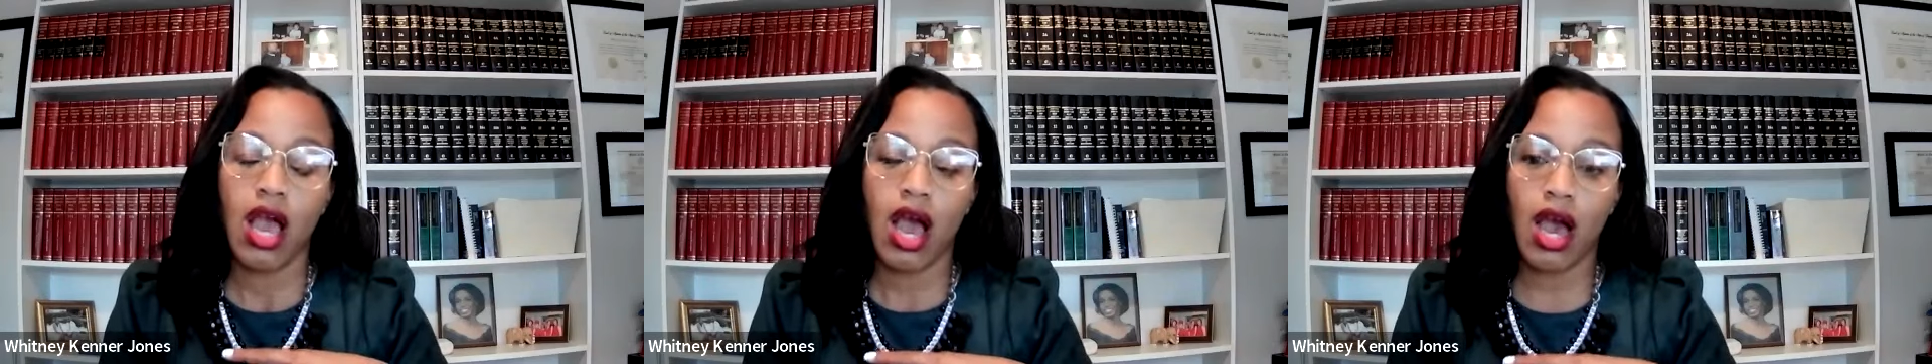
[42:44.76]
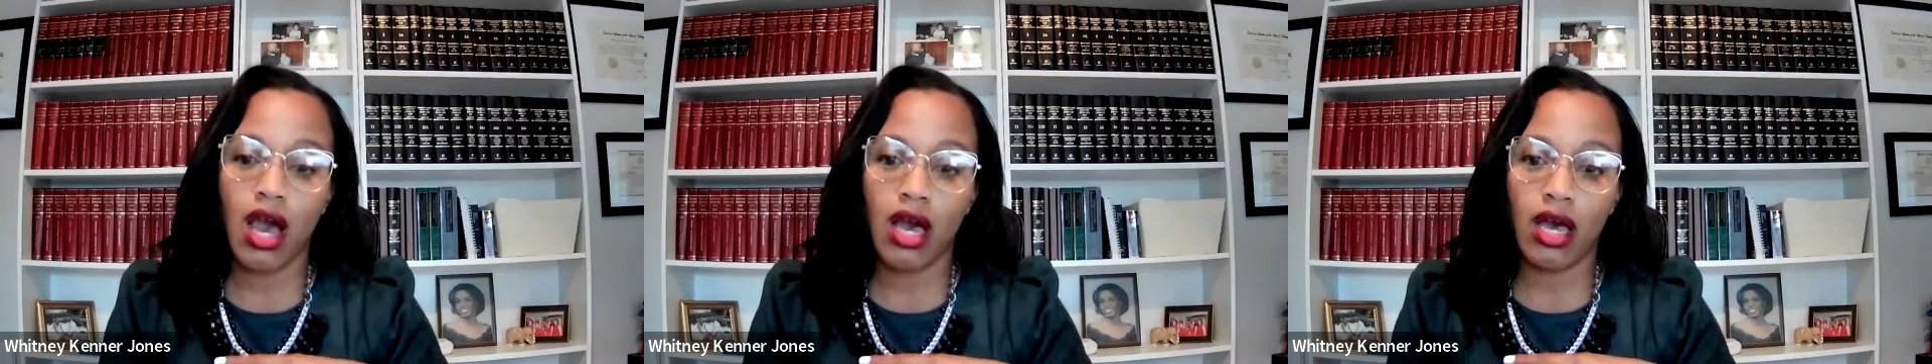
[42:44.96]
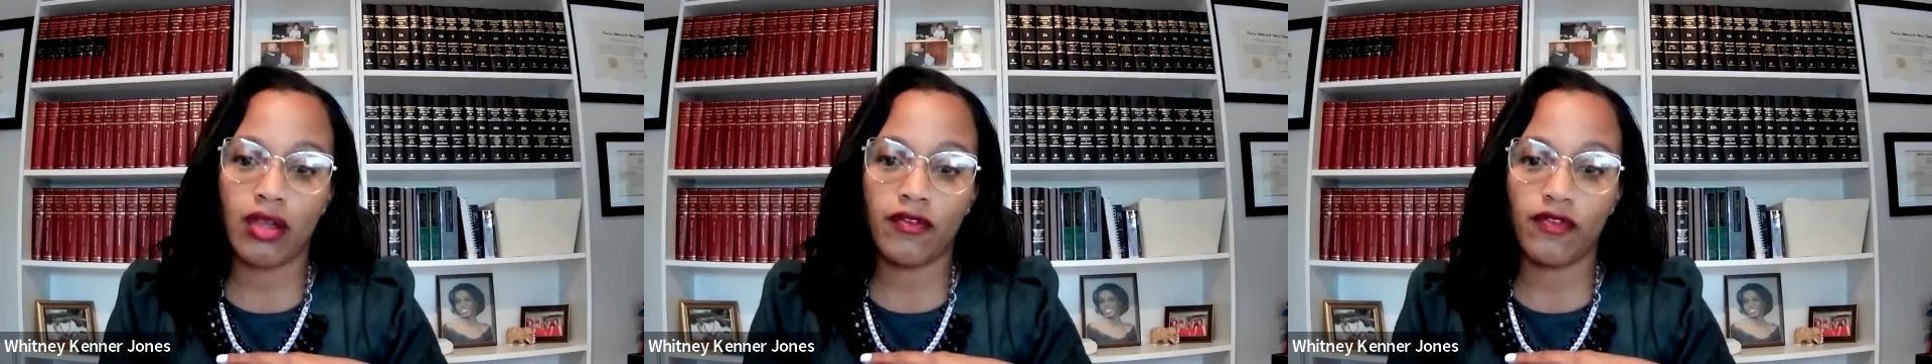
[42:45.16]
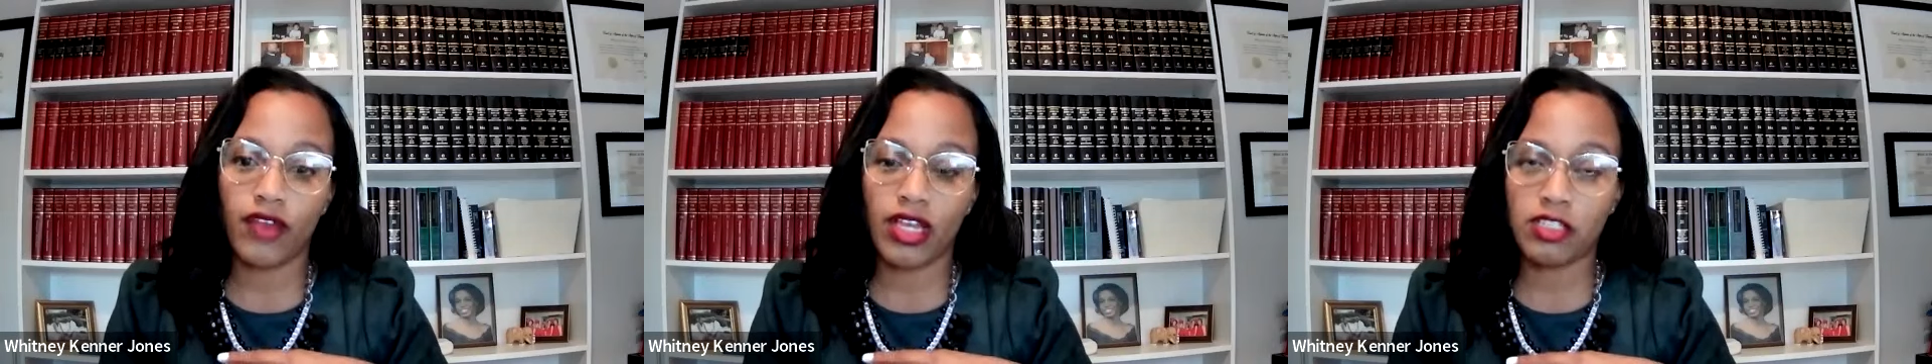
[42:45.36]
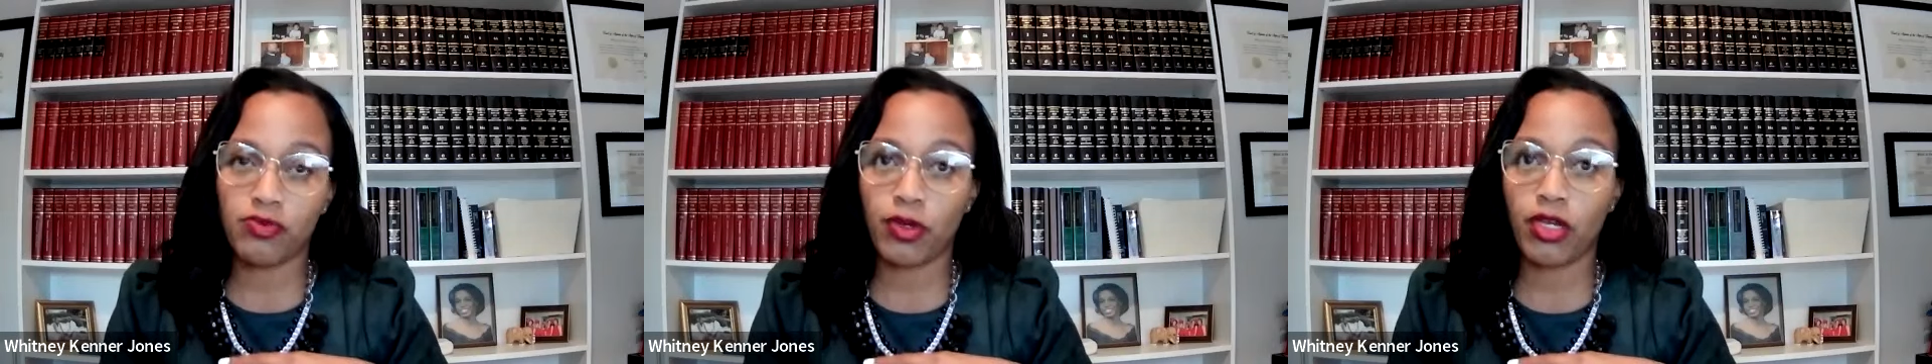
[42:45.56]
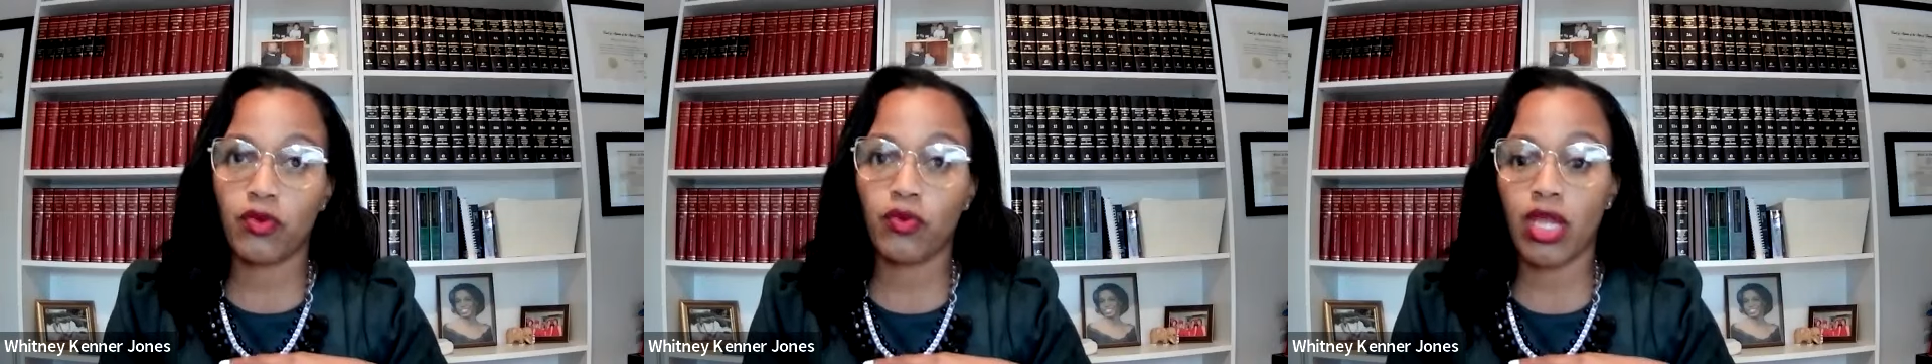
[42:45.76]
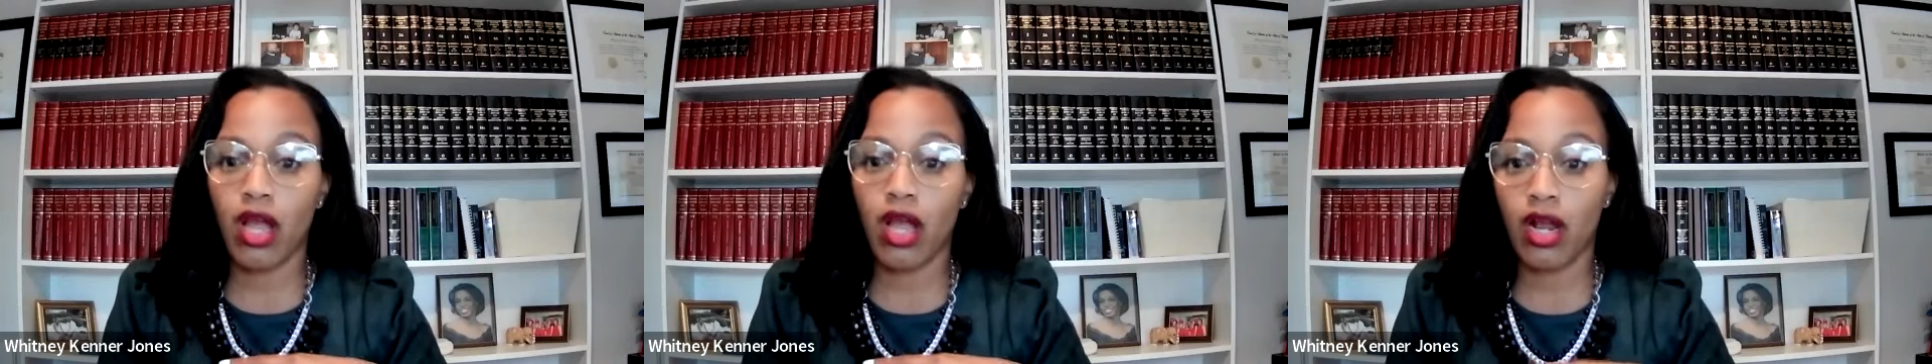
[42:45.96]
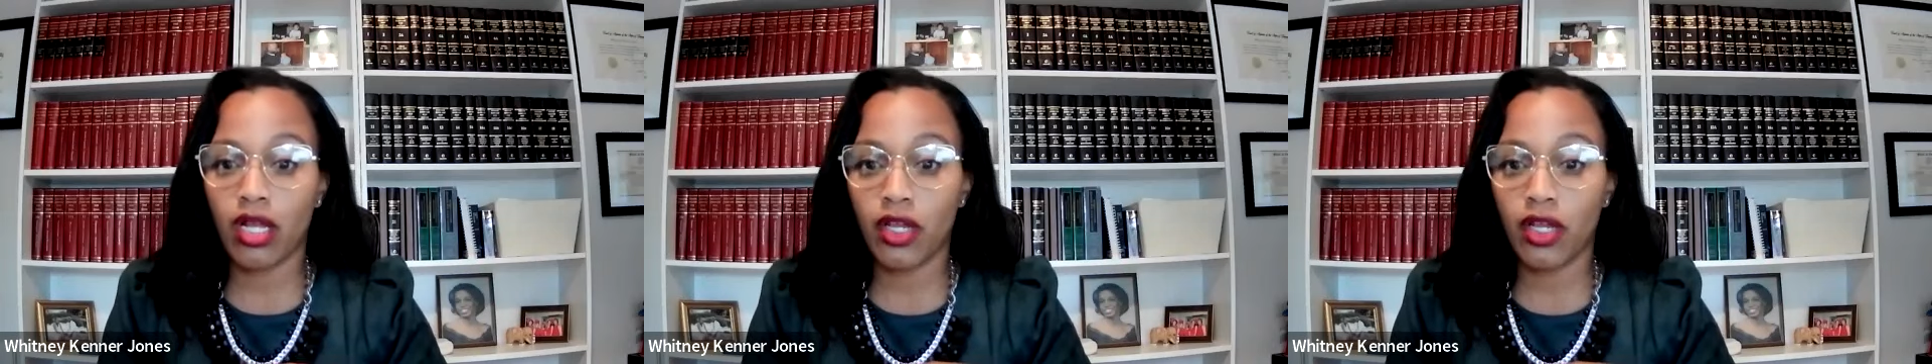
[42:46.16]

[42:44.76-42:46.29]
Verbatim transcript: on Facebook. We are